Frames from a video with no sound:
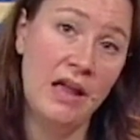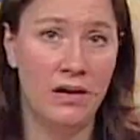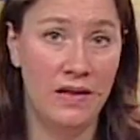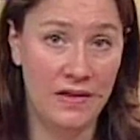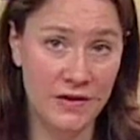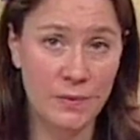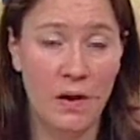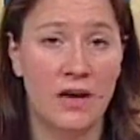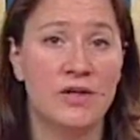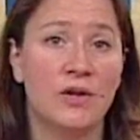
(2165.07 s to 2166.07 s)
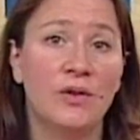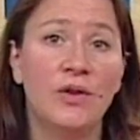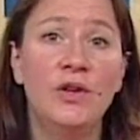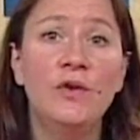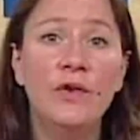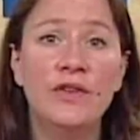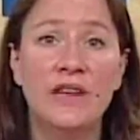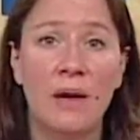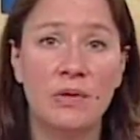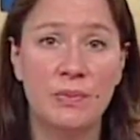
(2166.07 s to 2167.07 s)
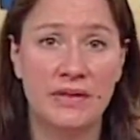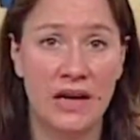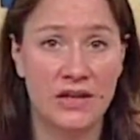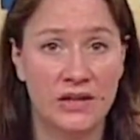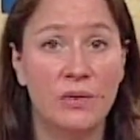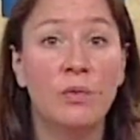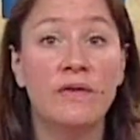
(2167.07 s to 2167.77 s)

In this module, you've used optimization.